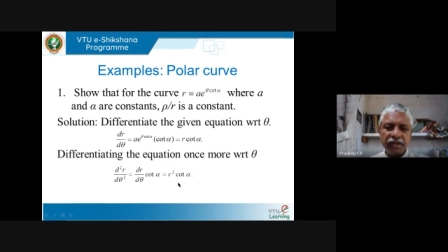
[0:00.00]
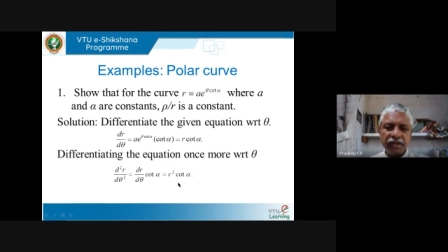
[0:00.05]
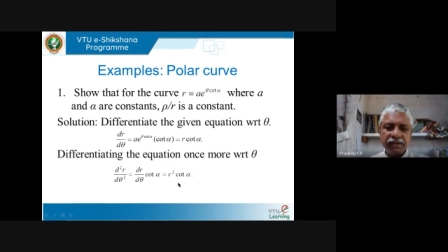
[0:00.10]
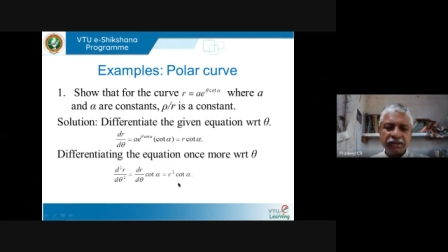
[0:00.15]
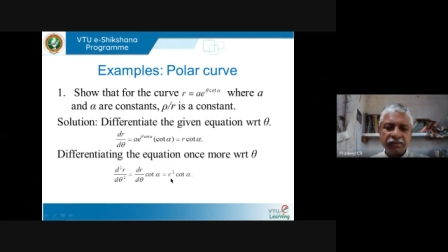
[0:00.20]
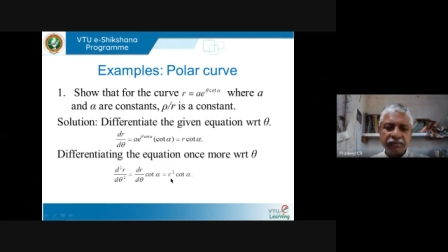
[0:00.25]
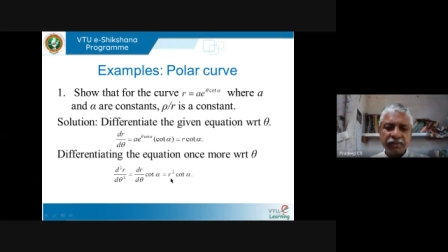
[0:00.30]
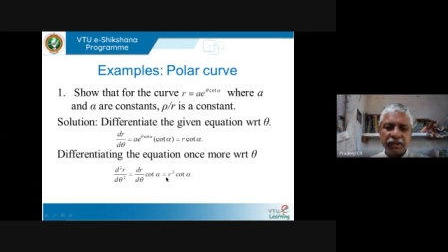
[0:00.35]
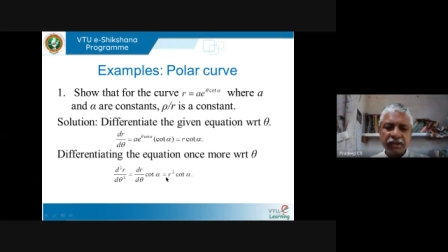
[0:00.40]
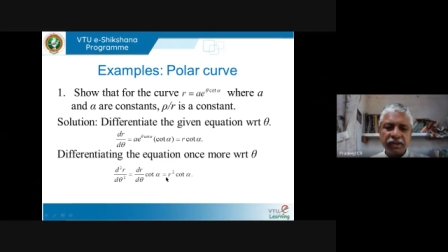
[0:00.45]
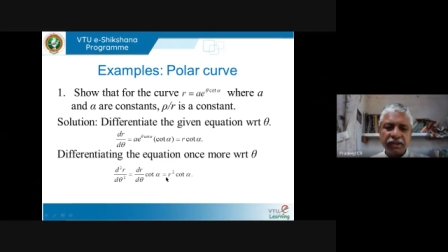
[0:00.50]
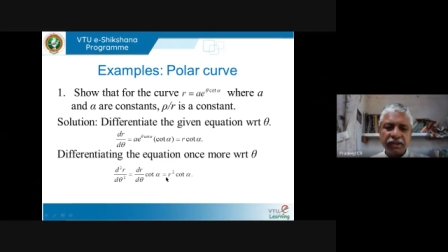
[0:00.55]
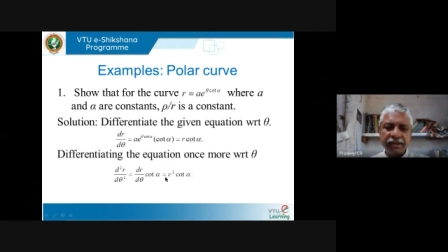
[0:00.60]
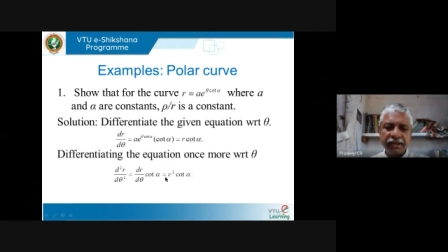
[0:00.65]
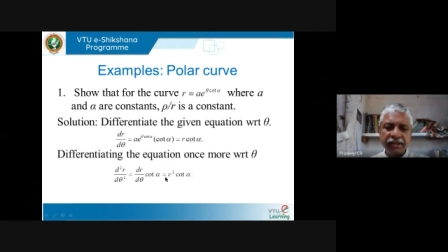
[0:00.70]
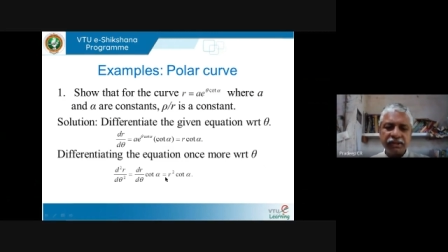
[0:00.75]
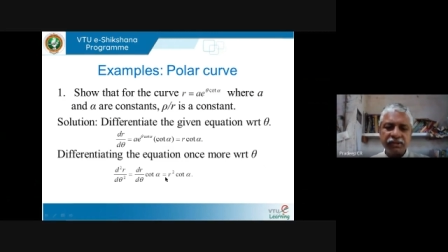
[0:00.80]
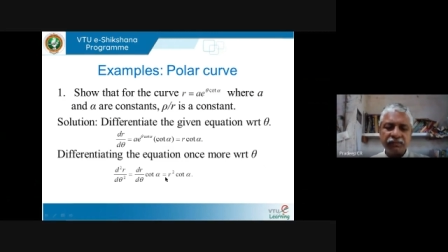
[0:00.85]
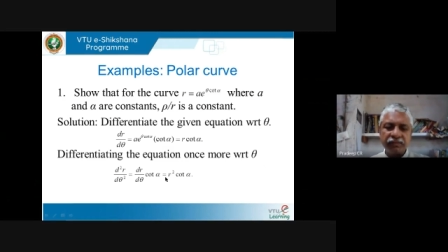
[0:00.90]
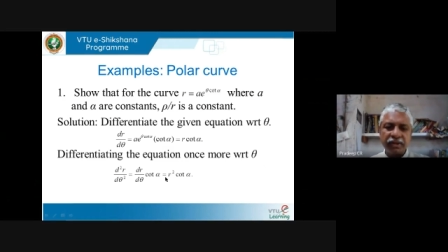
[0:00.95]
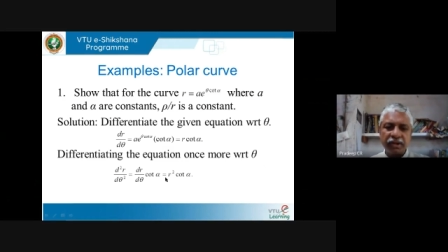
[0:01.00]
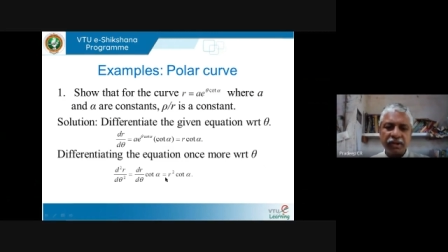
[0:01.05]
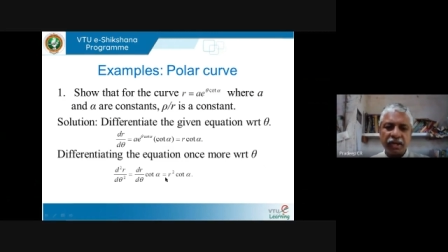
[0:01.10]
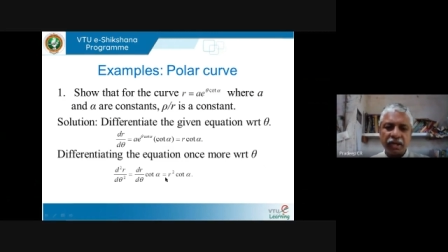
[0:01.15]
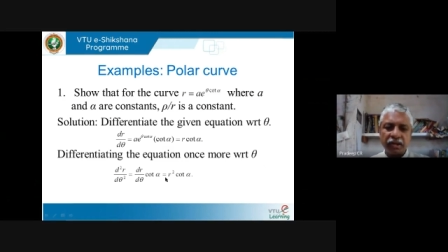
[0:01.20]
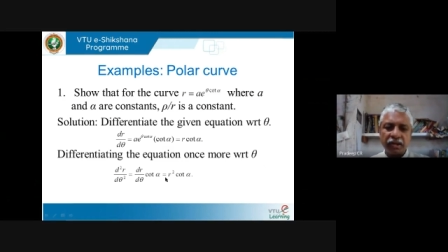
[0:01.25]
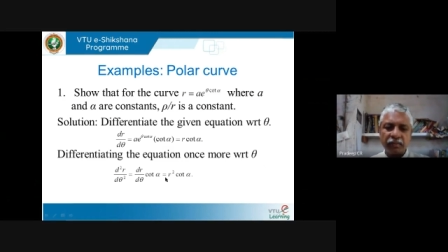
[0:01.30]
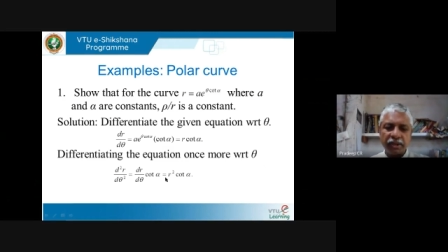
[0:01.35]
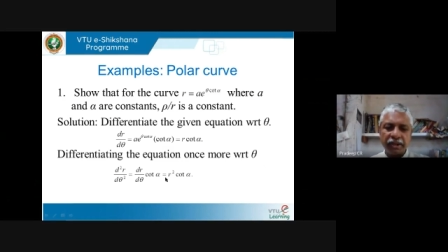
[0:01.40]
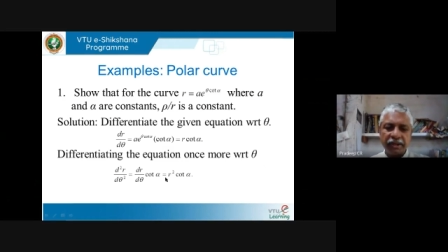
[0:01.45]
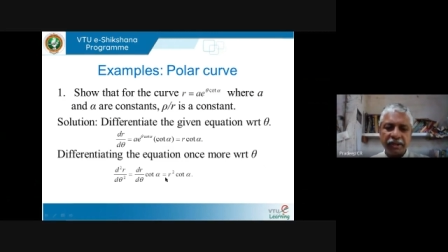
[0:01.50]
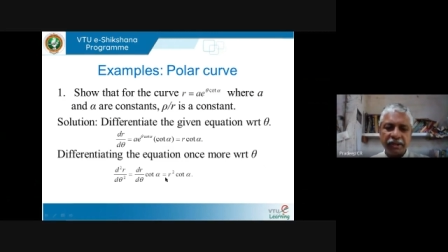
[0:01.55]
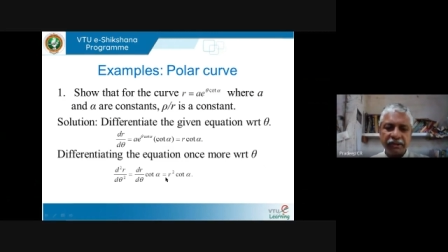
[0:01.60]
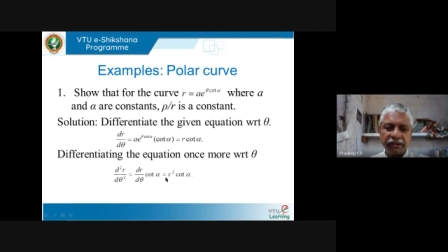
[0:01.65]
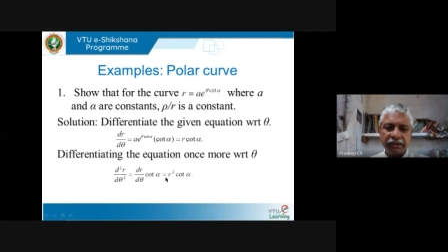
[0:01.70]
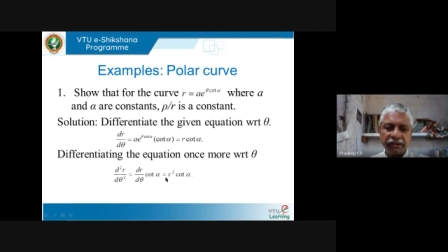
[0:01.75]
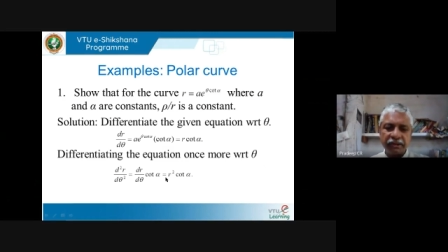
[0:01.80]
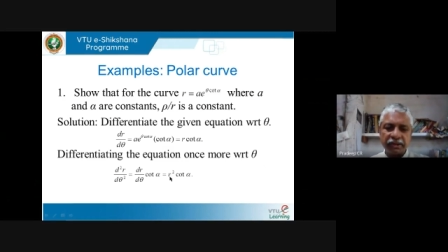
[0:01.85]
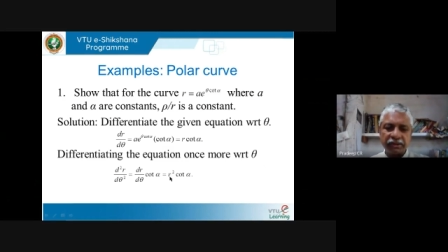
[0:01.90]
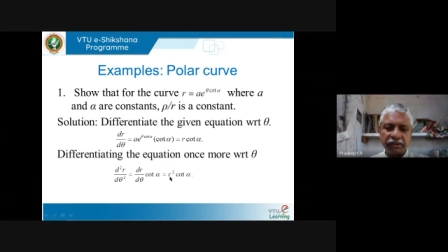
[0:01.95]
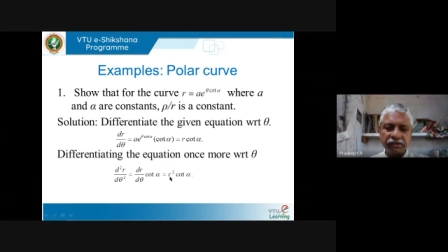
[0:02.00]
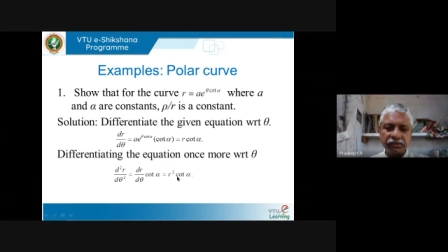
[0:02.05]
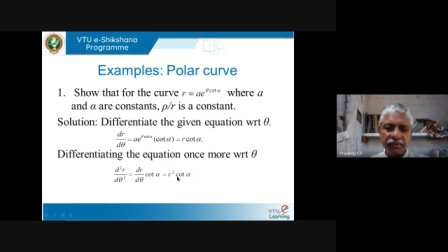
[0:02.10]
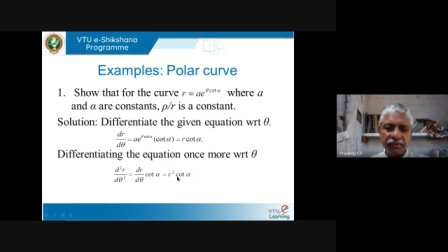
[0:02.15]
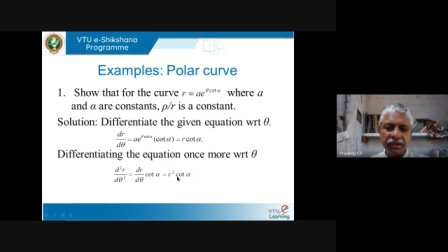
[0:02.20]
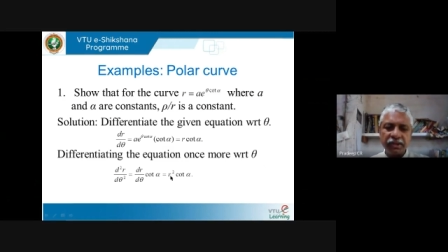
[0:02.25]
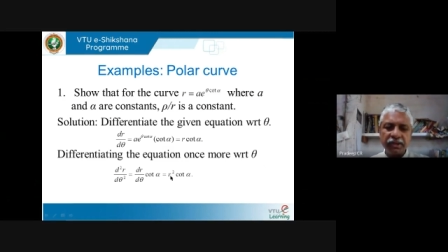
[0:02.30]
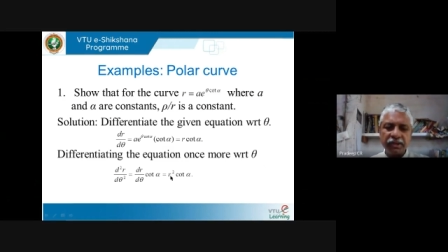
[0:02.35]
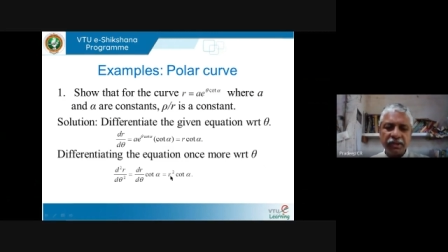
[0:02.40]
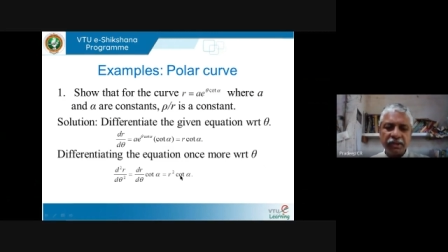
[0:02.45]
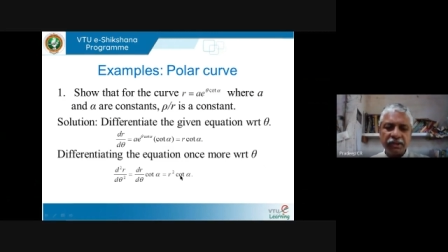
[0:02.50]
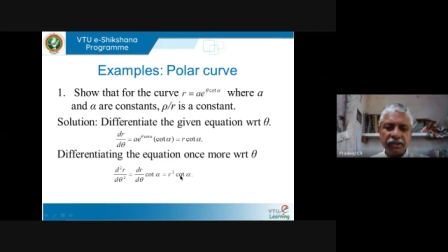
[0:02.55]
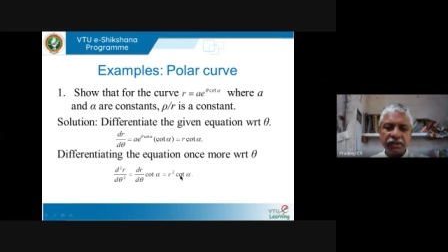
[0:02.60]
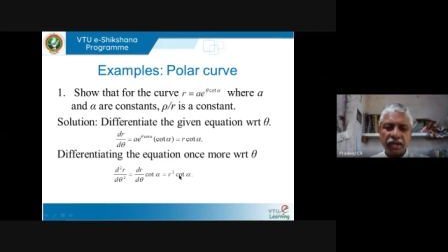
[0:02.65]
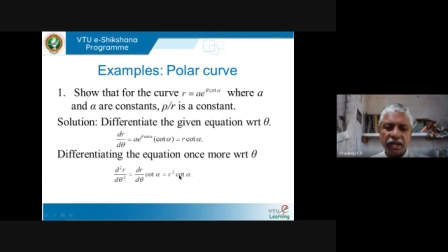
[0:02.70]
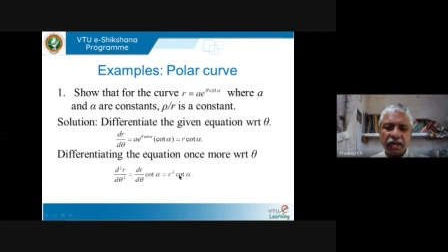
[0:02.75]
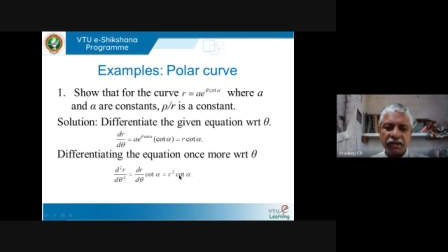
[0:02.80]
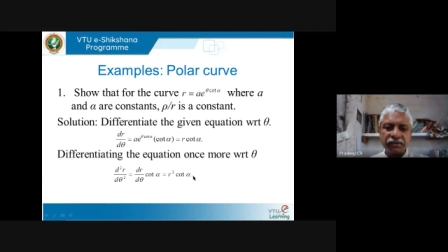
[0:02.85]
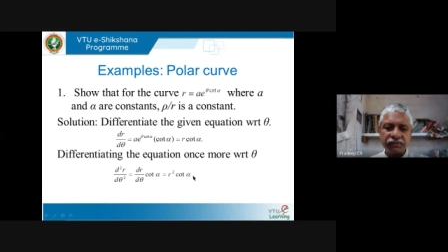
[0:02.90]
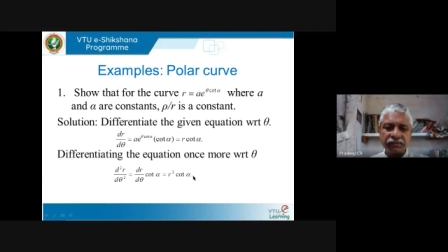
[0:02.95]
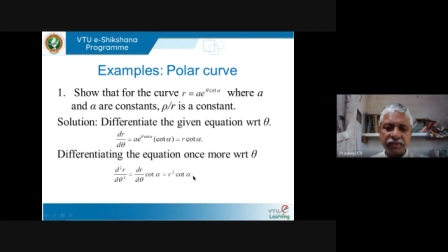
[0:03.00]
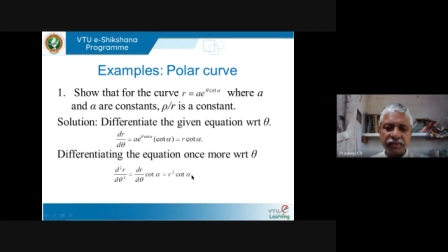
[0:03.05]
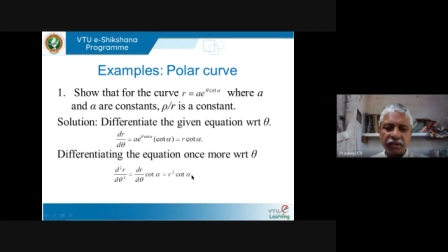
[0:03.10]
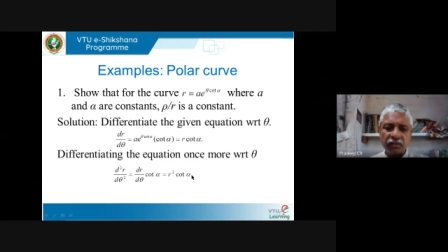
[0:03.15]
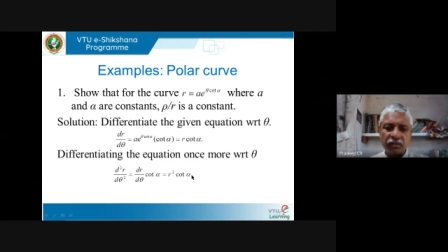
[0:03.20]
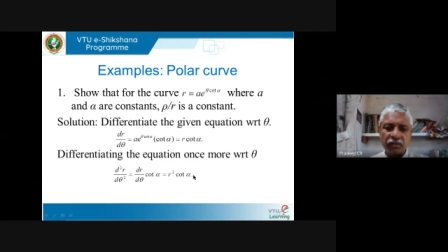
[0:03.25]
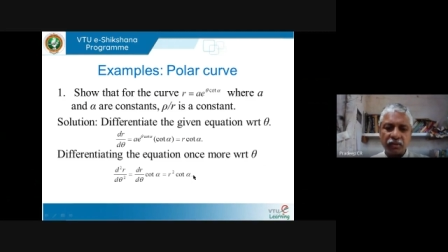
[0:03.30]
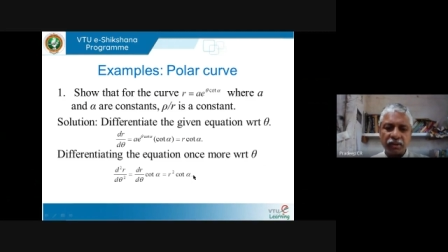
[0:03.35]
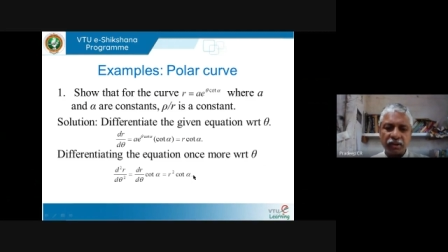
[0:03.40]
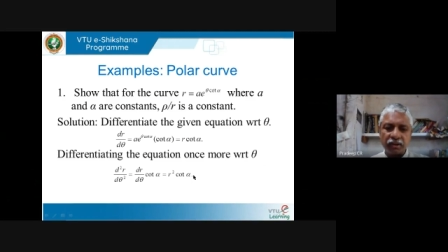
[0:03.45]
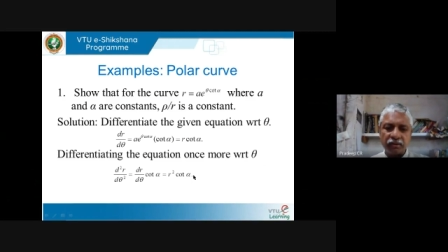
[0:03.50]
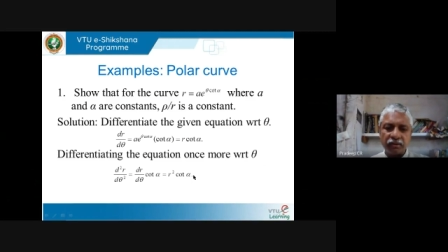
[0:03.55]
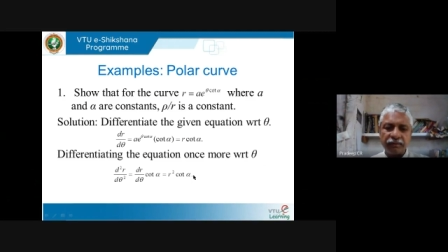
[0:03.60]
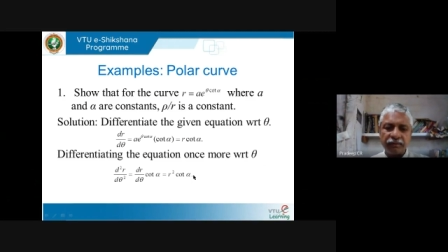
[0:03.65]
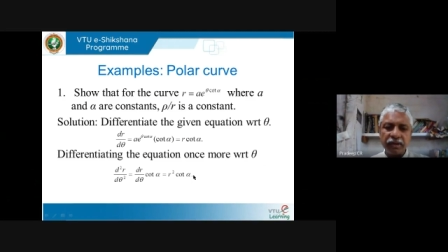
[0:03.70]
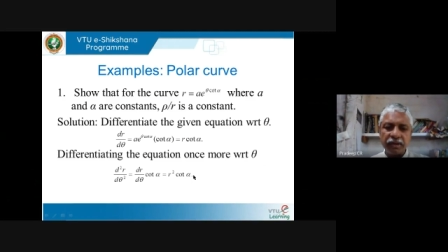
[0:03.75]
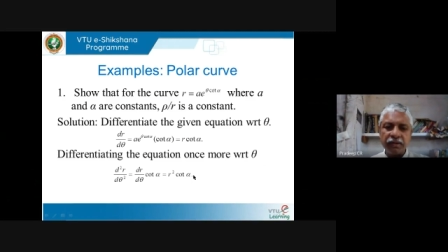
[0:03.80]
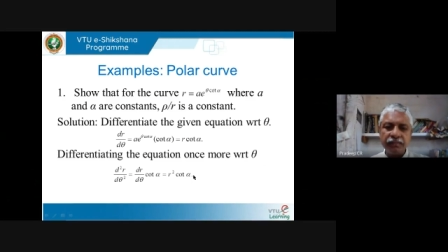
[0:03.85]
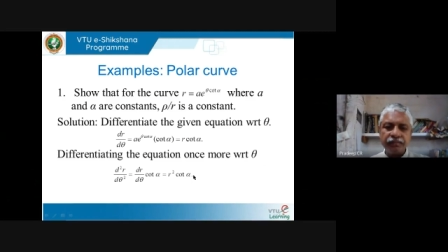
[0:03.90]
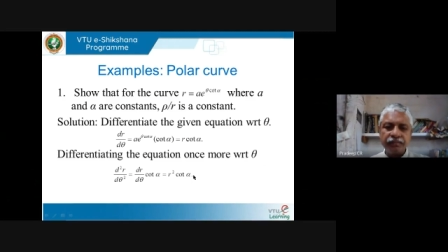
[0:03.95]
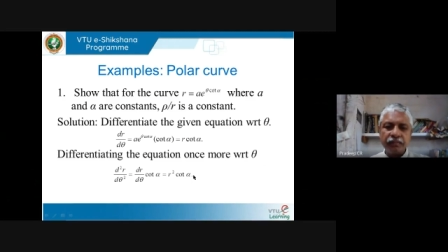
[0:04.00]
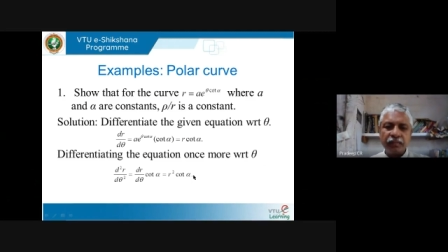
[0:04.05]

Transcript: Similarly, d square r by d theta square is r square cot alpha.